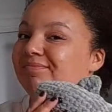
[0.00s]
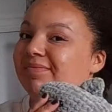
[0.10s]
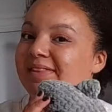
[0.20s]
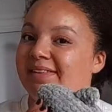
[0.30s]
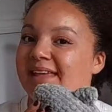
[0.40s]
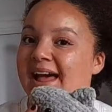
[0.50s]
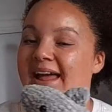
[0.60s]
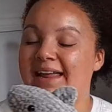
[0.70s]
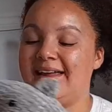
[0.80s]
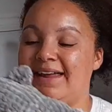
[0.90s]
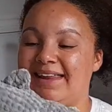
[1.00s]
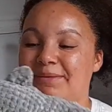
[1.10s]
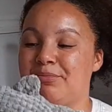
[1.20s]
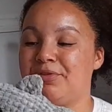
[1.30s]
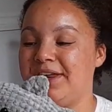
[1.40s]
This guy is
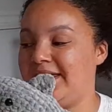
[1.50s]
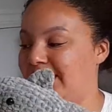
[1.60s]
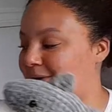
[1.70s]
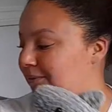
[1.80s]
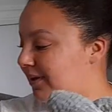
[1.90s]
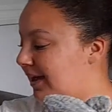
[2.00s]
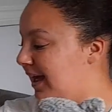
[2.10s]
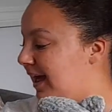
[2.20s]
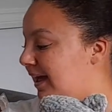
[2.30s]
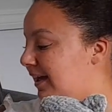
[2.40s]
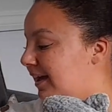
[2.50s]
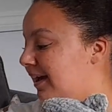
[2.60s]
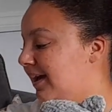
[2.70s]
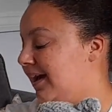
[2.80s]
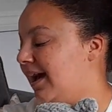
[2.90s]
pretty cute,
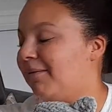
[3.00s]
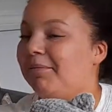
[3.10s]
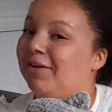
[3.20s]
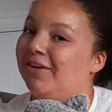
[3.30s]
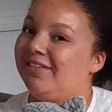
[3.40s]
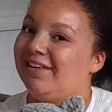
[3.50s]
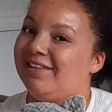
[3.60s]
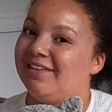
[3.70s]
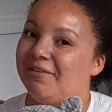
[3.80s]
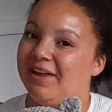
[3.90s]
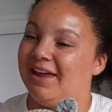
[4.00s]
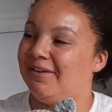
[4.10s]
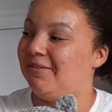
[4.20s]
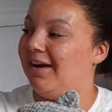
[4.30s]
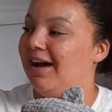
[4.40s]
and because he's so
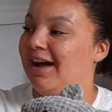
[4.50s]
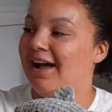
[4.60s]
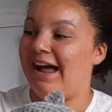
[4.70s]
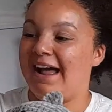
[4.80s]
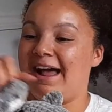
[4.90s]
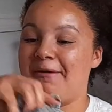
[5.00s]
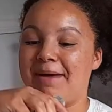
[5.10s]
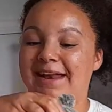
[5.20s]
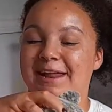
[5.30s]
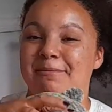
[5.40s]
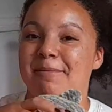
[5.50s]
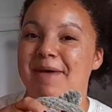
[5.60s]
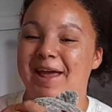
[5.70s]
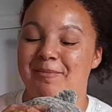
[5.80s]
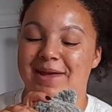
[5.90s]
cute, I made him a
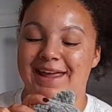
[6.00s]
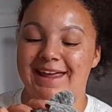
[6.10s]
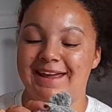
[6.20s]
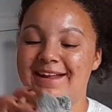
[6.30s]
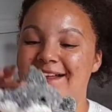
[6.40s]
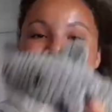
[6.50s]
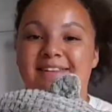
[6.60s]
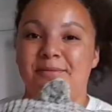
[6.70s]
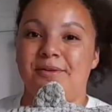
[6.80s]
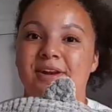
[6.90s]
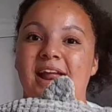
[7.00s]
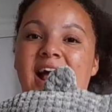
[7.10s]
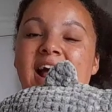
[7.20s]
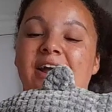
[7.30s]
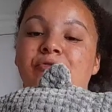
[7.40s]
baby. This one
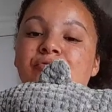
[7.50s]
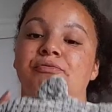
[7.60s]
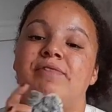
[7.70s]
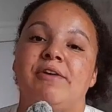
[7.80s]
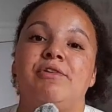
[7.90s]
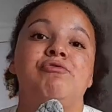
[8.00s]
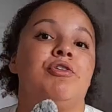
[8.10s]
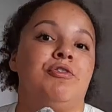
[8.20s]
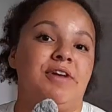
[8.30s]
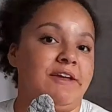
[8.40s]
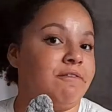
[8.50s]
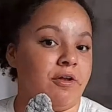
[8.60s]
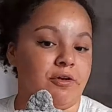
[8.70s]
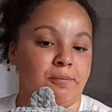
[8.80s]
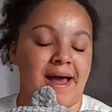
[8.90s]
I very roughly
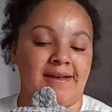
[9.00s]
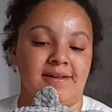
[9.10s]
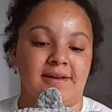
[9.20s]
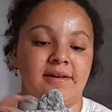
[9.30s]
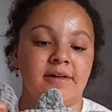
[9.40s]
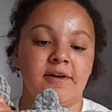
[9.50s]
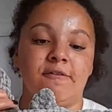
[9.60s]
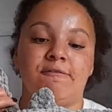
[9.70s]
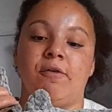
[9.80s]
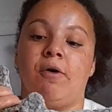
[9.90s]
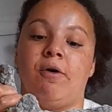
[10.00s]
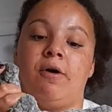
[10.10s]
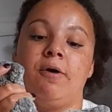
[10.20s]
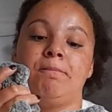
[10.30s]
followed a pattern for,